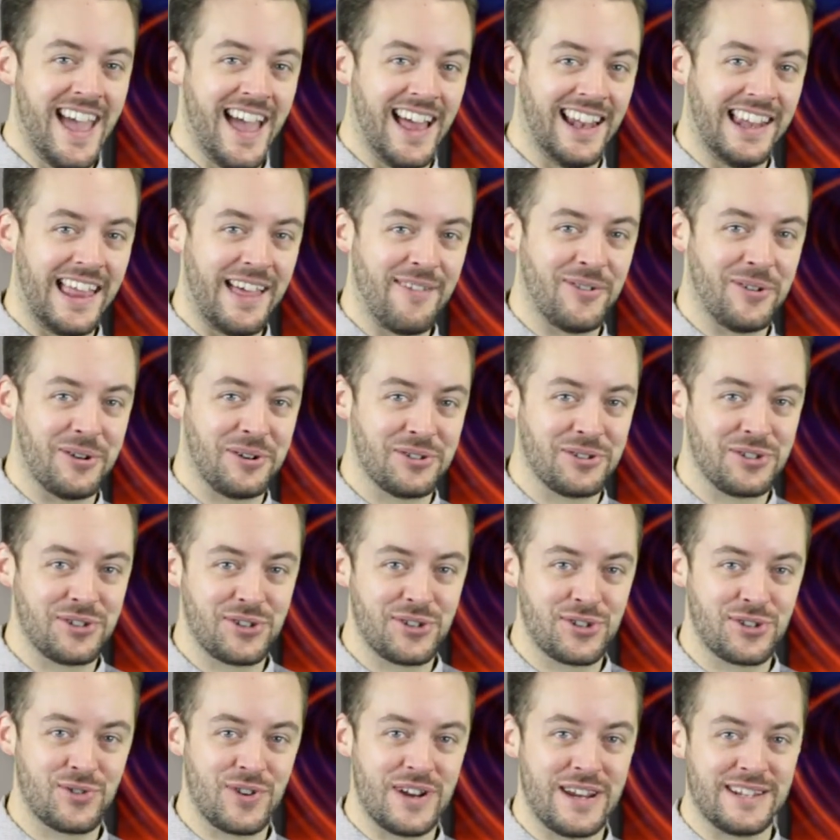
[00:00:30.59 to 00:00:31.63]

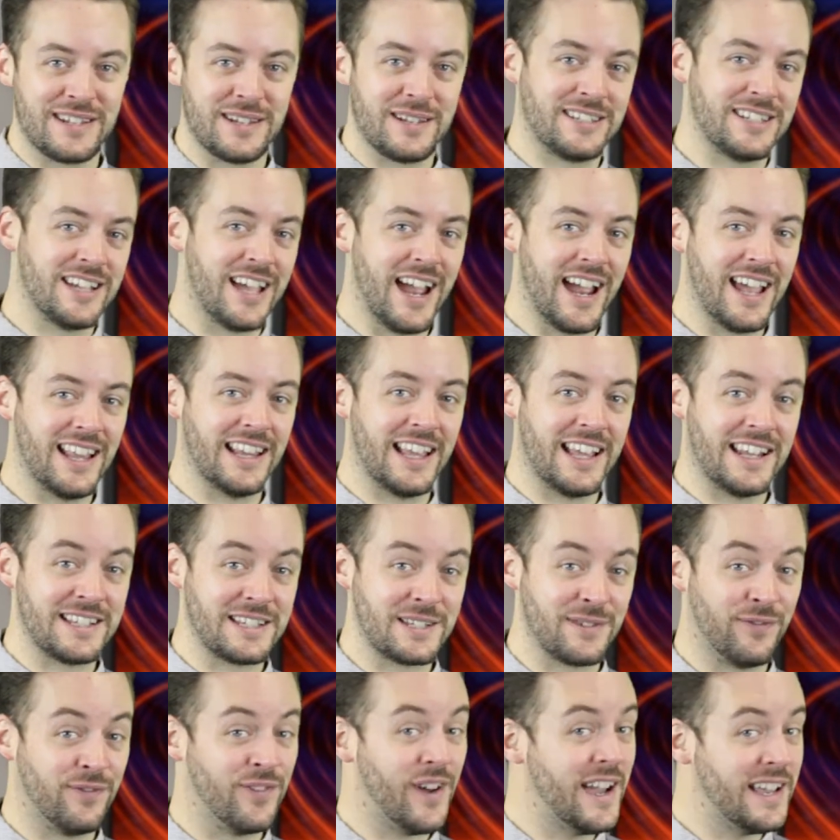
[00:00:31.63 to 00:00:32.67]
11street
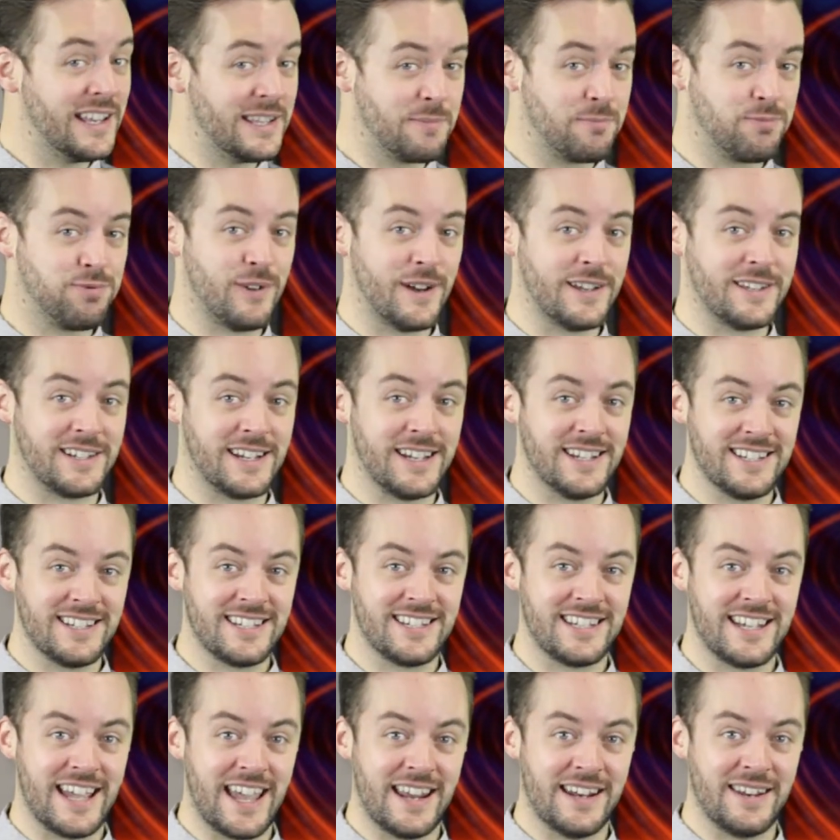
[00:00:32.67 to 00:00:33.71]
Thailand's vice president
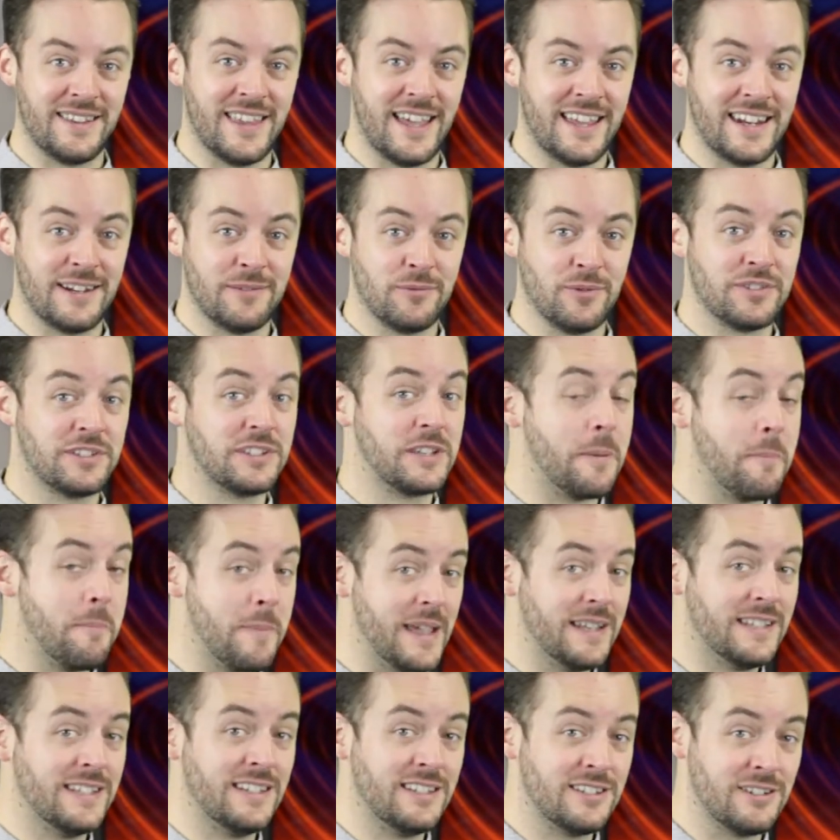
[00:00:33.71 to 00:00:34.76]
said that it was
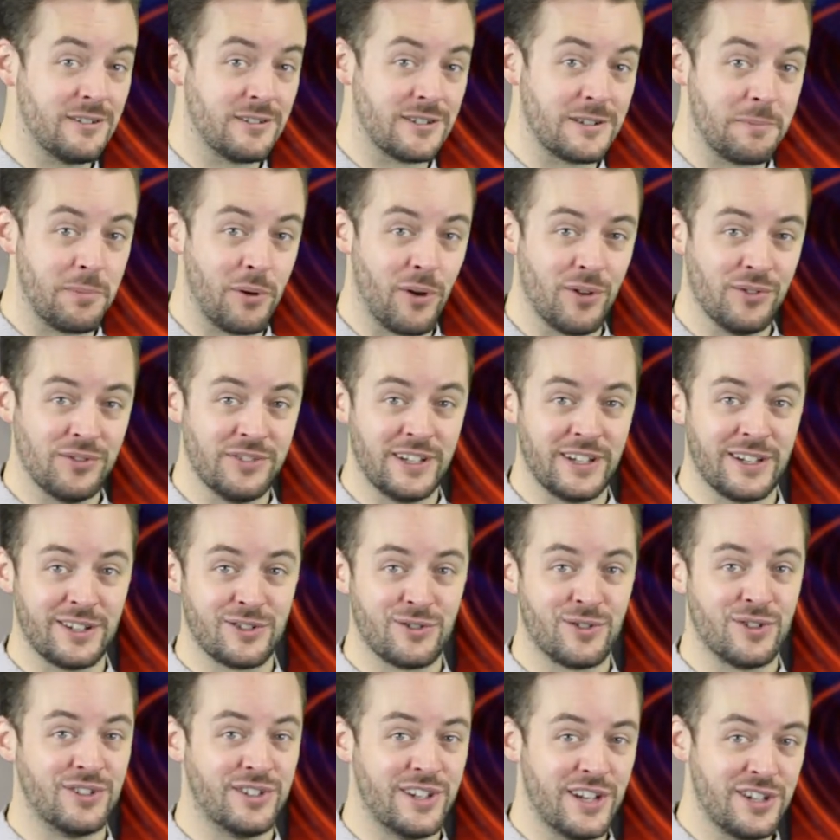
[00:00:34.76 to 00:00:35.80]
committed to supporting
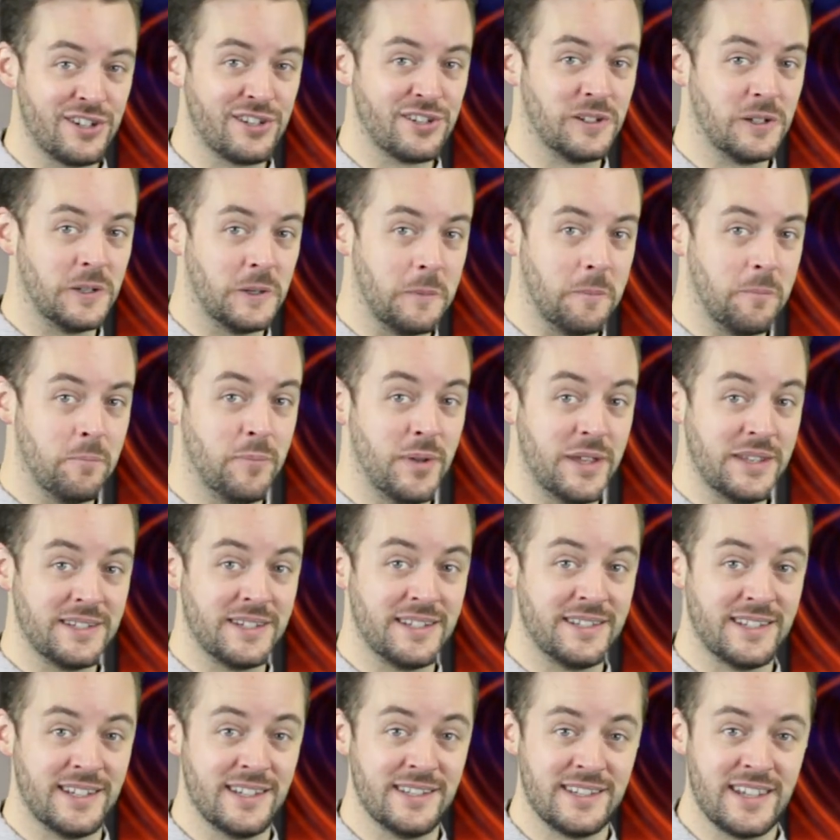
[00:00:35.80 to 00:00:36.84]
traditional
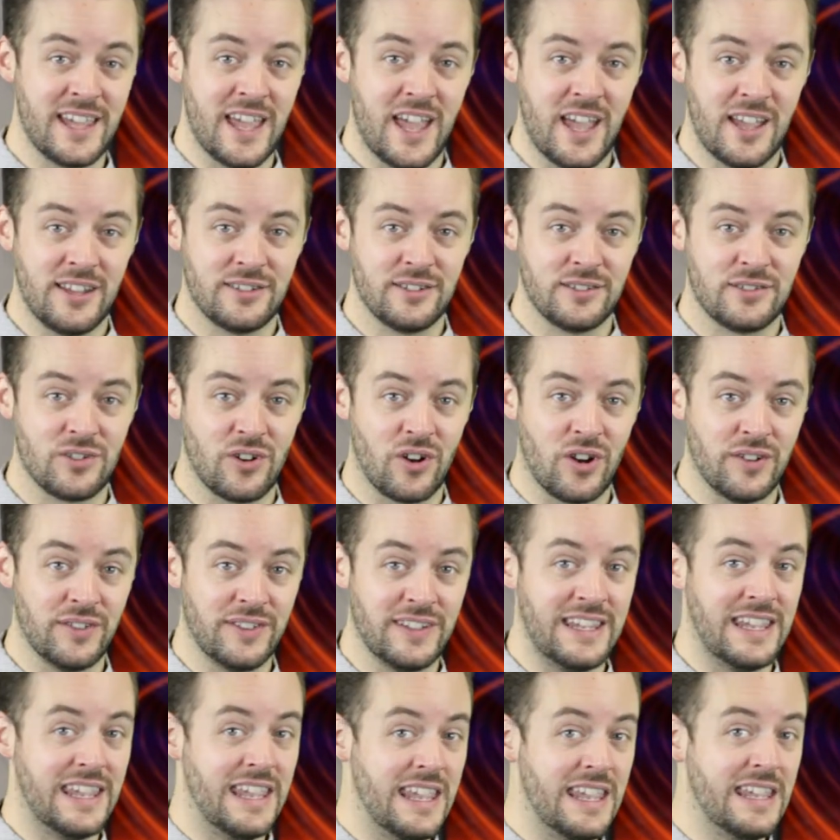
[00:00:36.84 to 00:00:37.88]
businesses to join
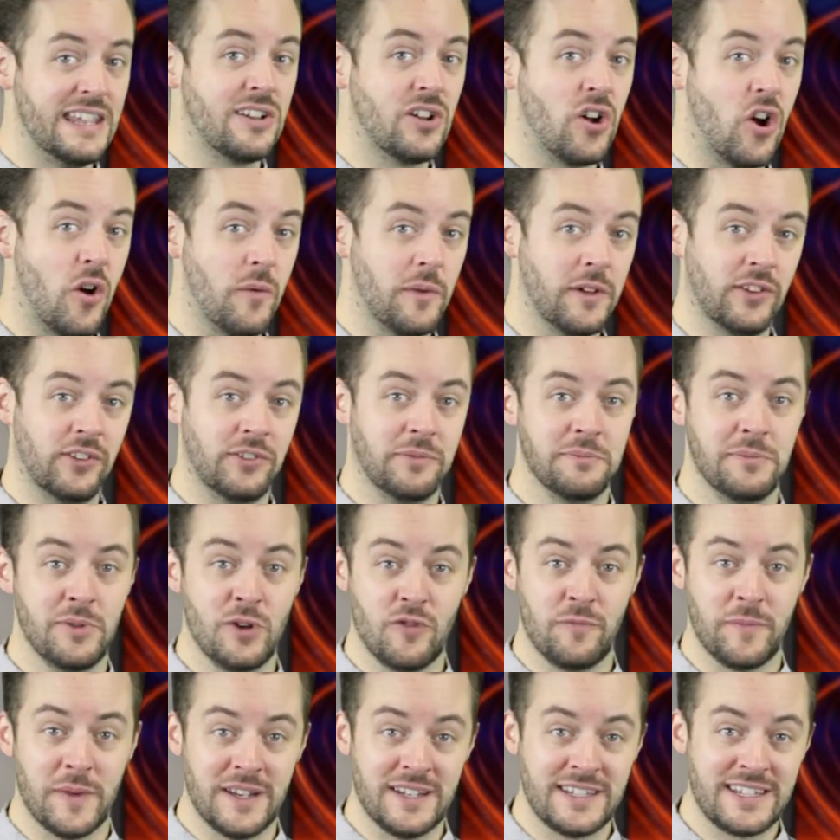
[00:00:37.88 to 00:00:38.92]
the e-commerce
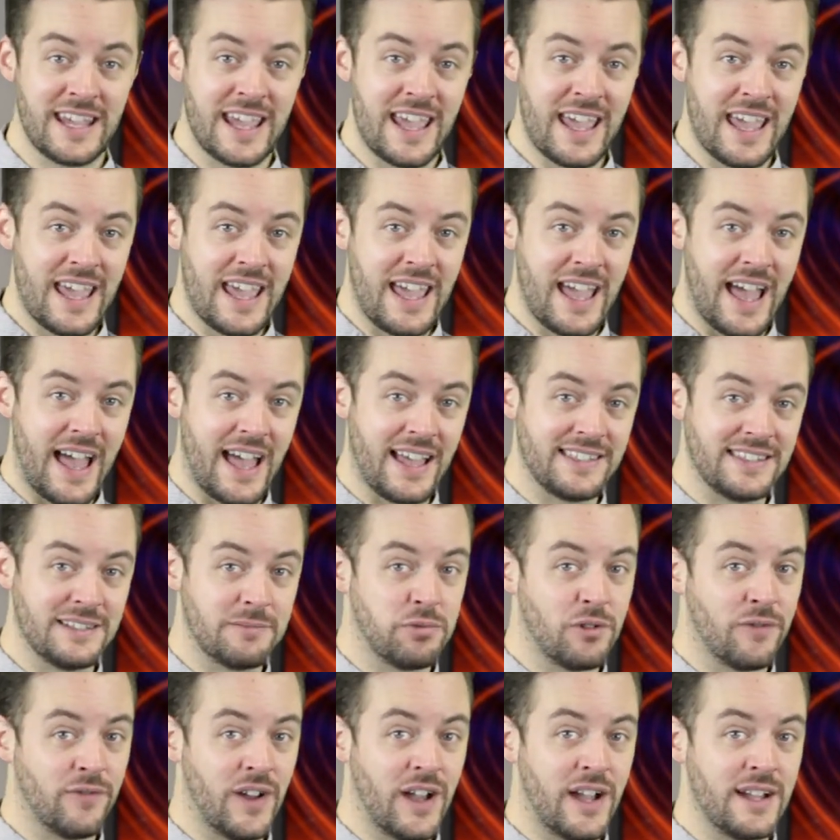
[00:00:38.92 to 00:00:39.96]
movement, as it
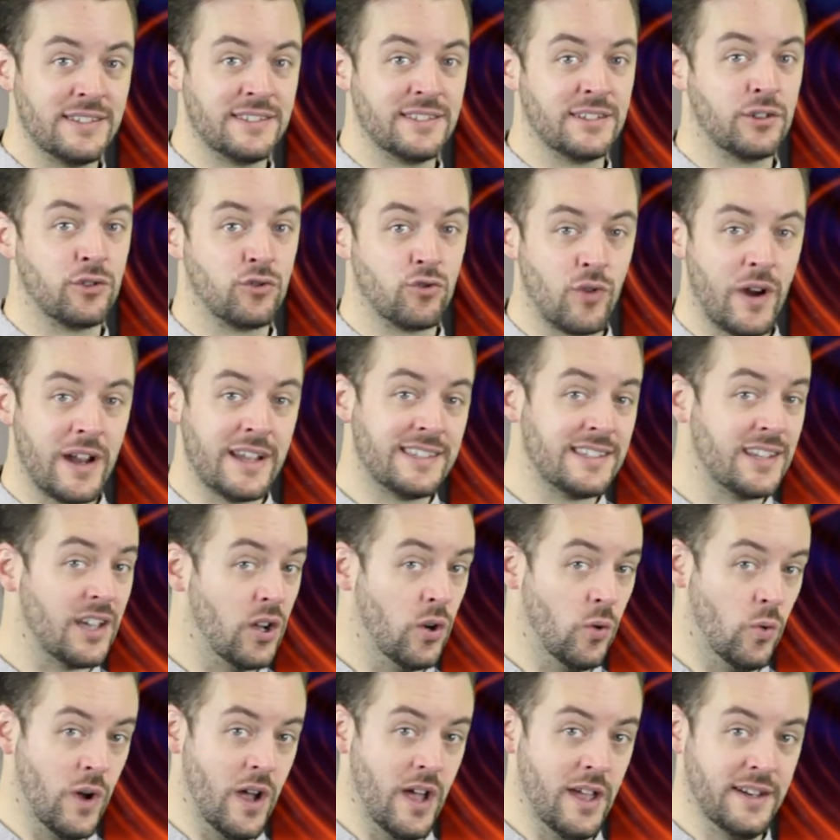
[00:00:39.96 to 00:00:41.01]
provides greater
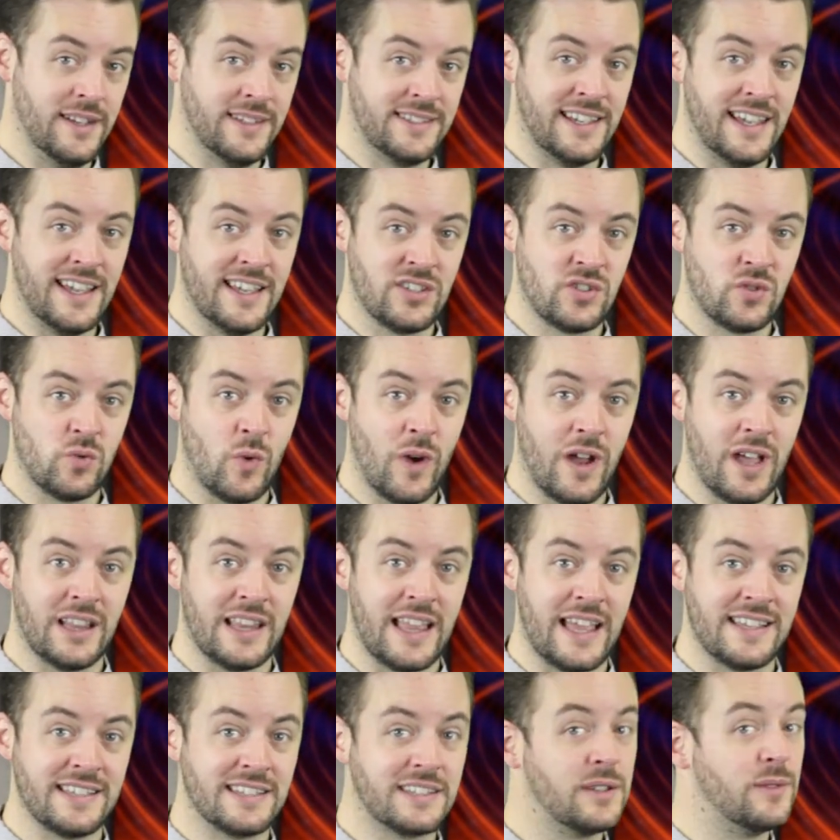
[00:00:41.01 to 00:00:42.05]
awareness as
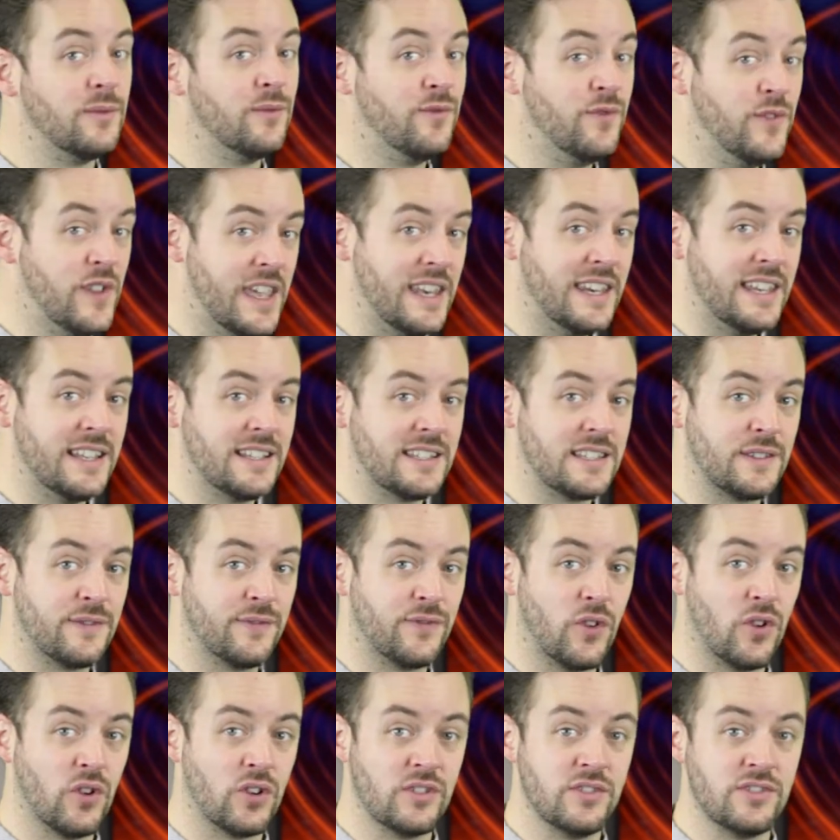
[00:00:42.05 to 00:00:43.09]
well as convenience
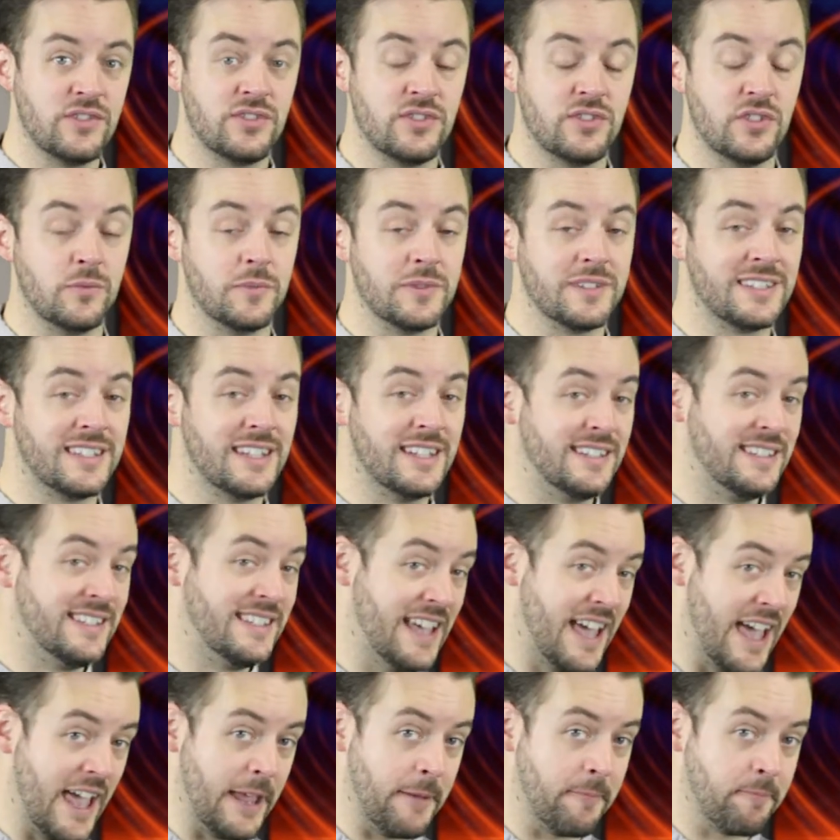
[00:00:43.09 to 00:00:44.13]
for consumers
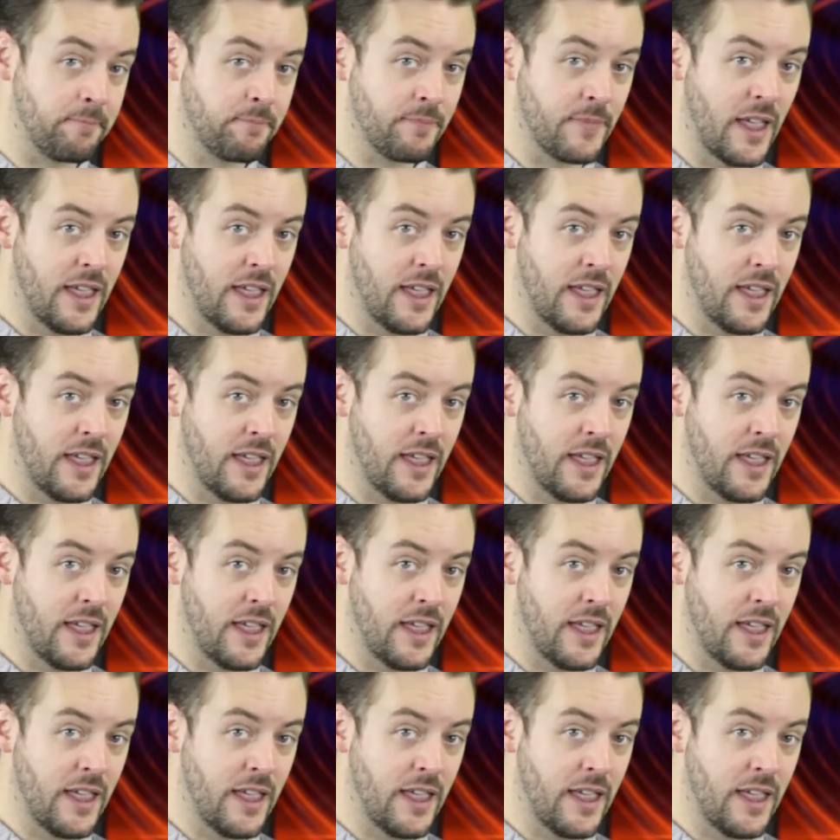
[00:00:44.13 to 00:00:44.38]
today.